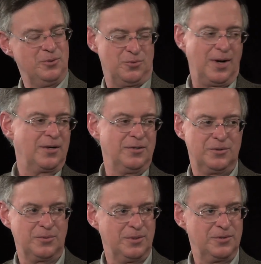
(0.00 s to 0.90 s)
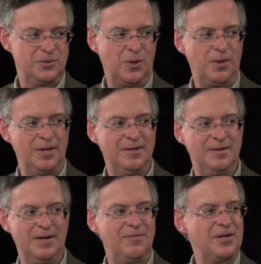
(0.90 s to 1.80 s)
whose records were
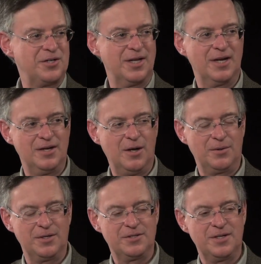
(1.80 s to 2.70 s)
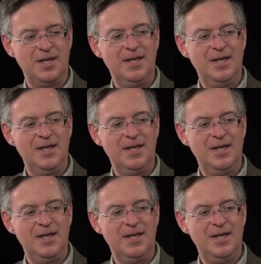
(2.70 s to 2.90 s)
stolen eventually get a notice.